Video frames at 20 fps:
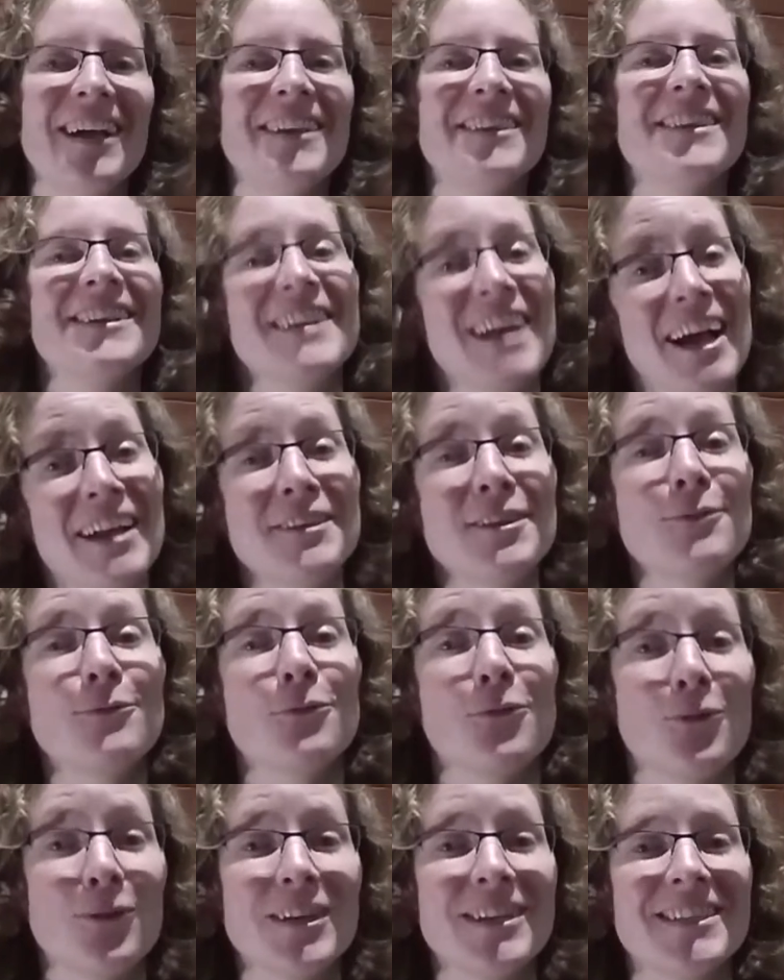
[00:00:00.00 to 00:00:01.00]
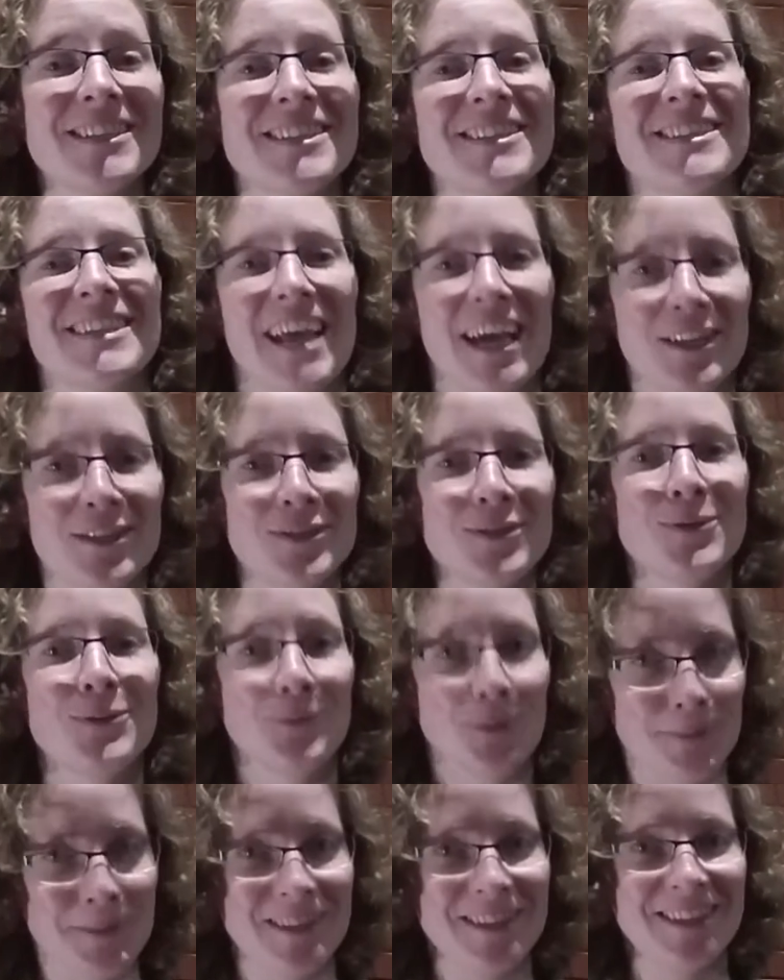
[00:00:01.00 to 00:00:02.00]
The 9th of August is National
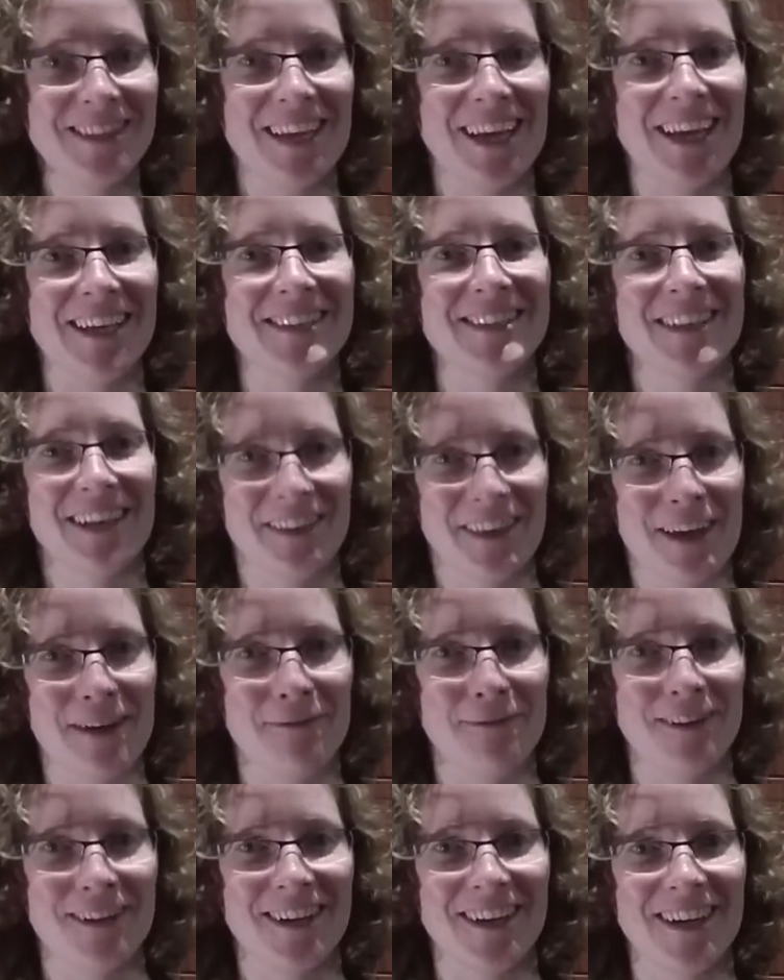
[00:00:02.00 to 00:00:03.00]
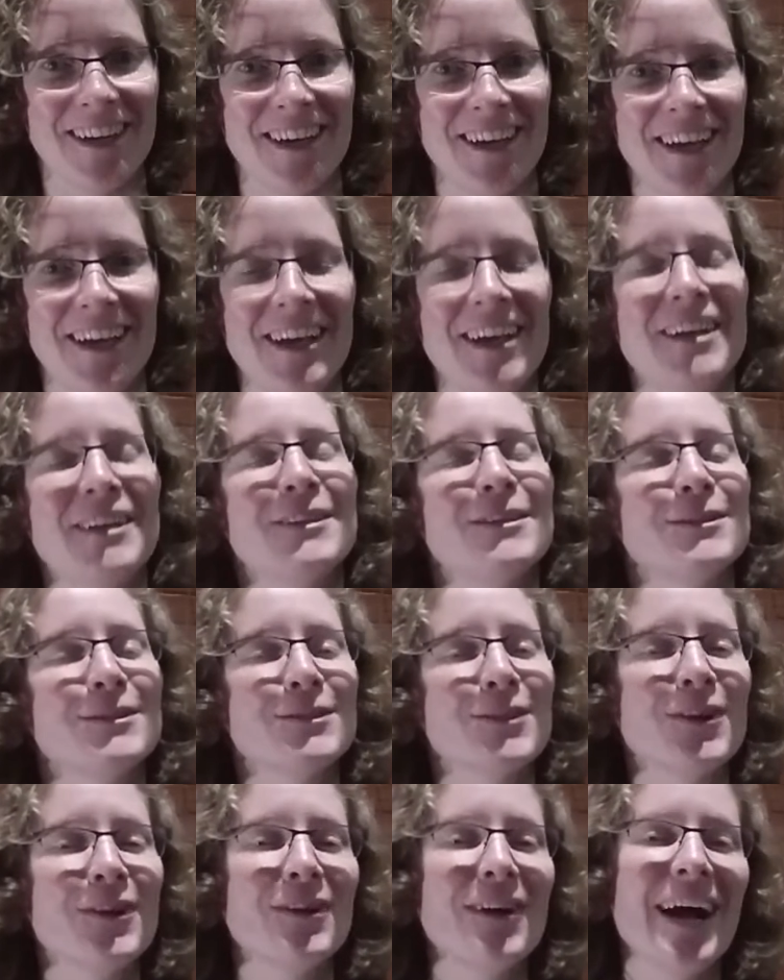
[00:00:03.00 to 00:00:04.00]
Women's Day in South Africa,
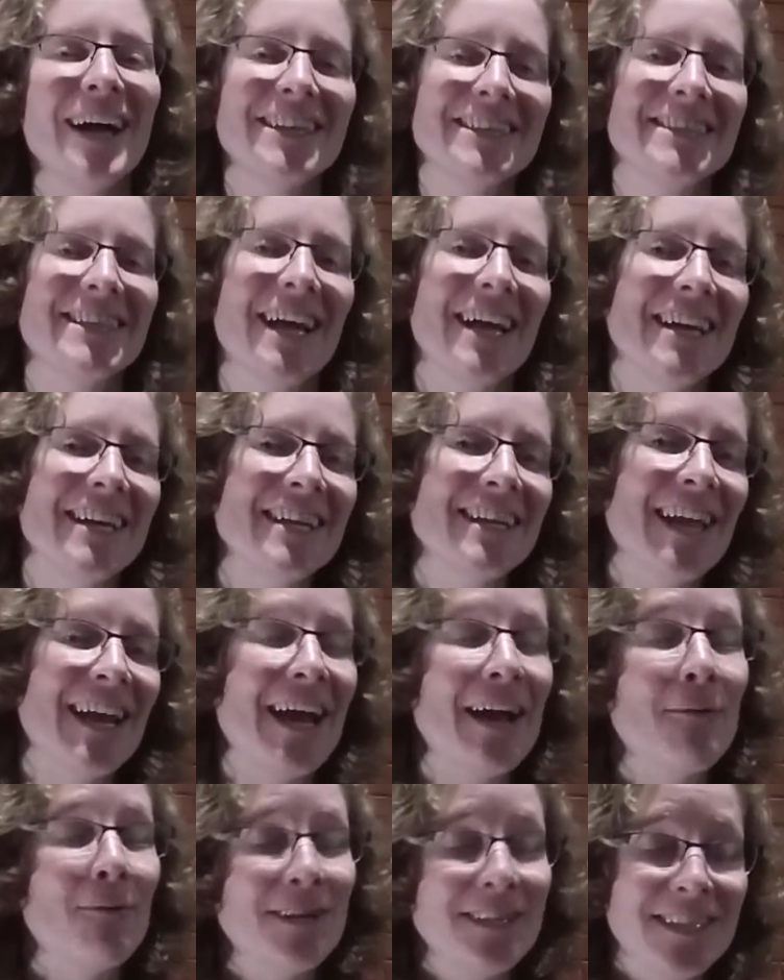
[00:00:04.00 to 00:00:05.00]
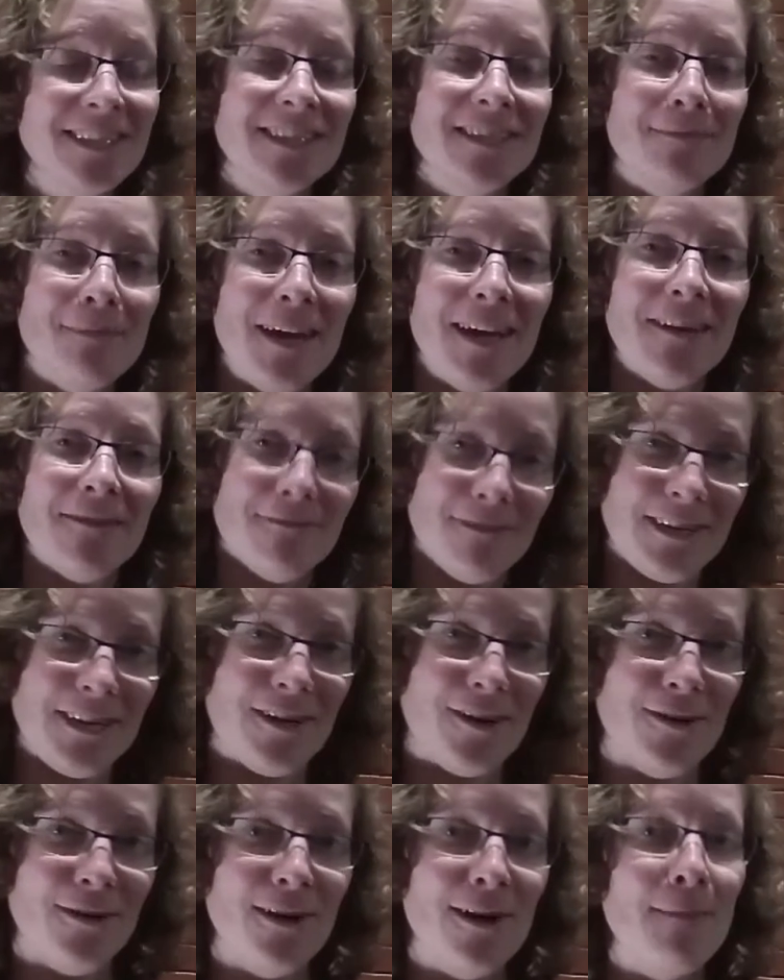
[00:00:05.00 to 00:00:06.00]
so I decided that I wanted to make a
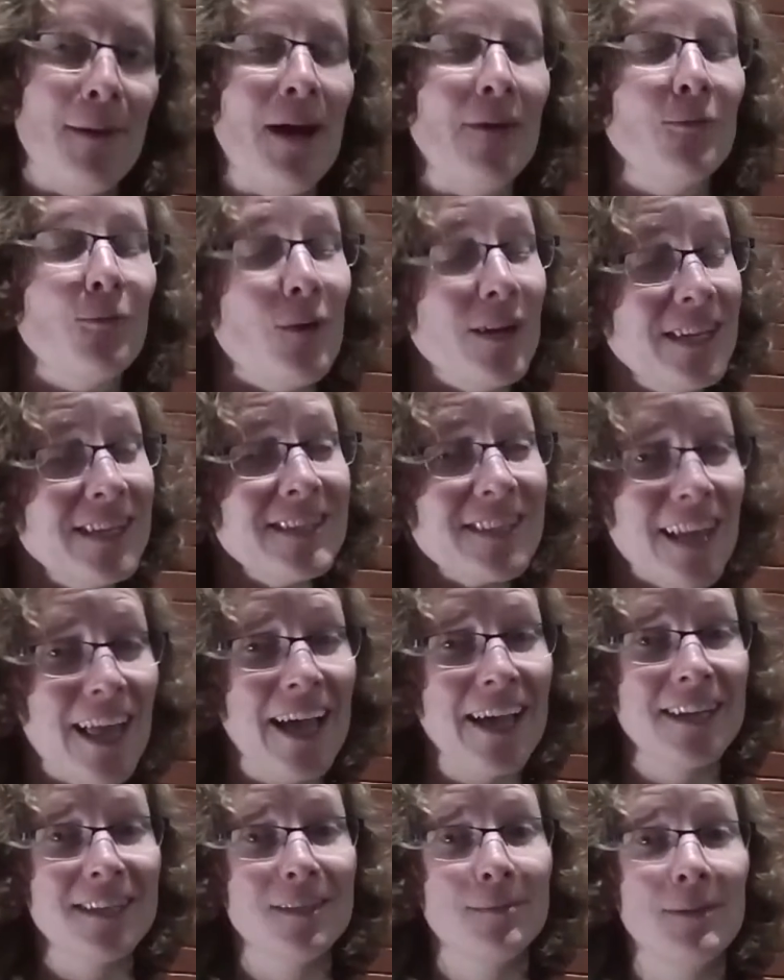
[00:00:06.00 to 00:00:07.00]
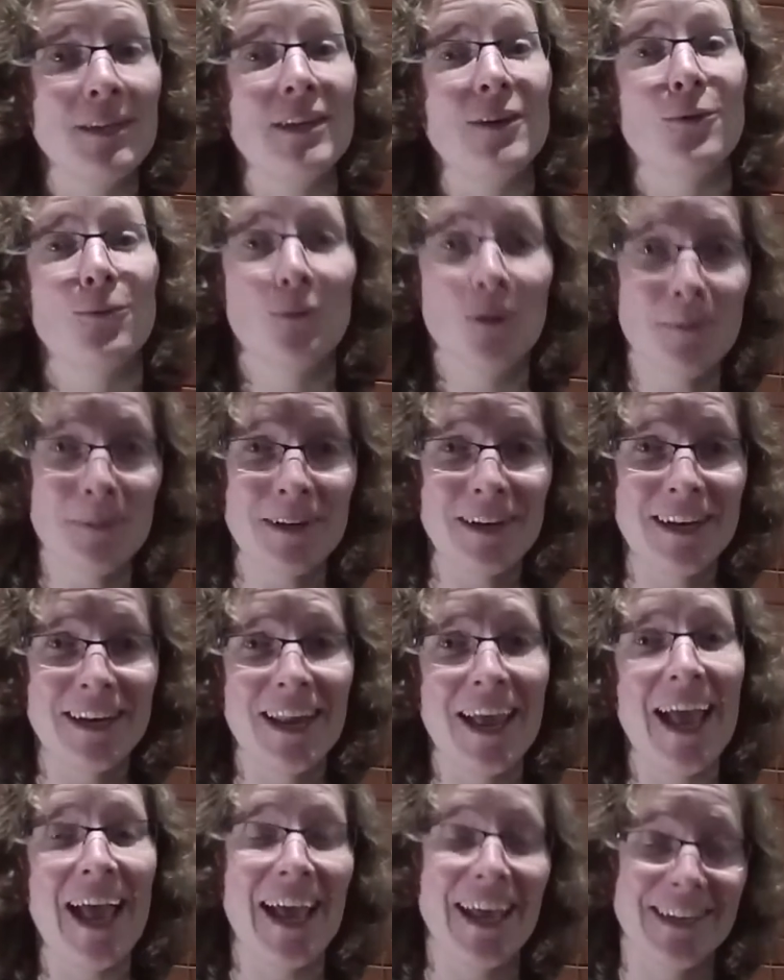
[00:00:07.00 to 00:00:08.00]
video about what it's like to be a
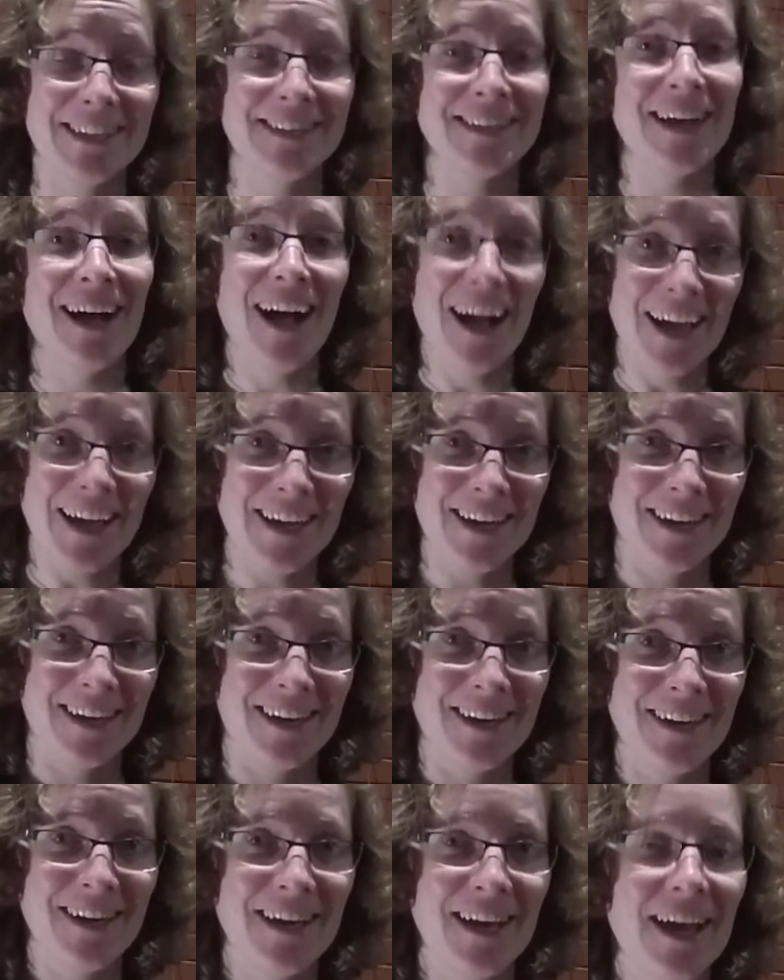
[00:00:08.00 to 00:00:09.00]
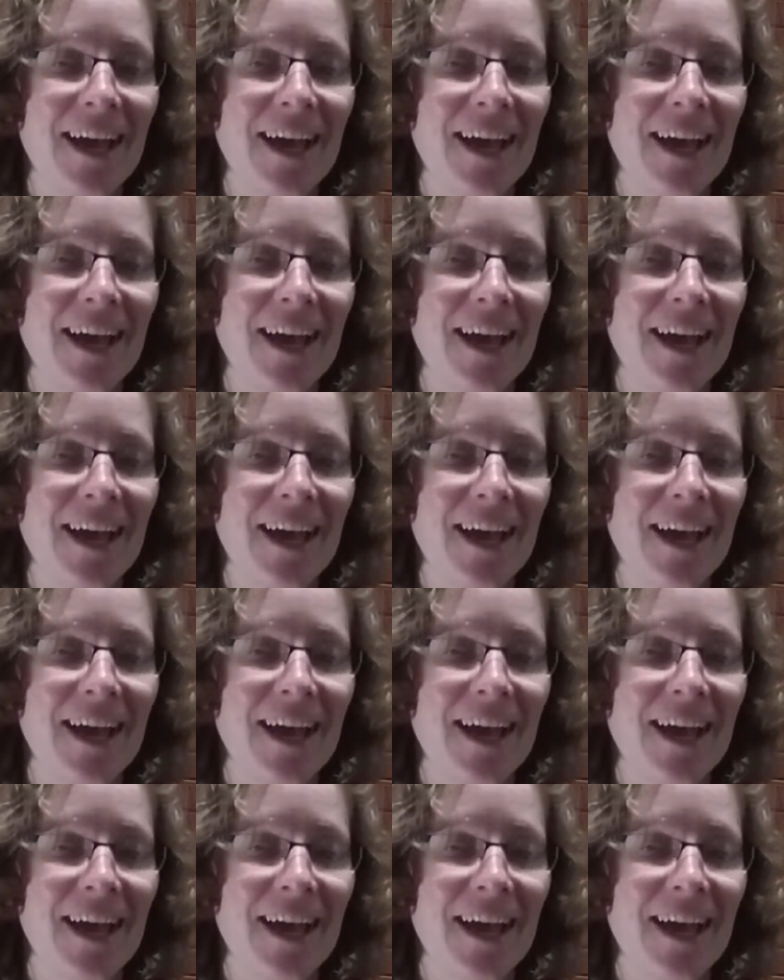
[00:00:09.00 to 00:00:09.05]
woman and a hiker.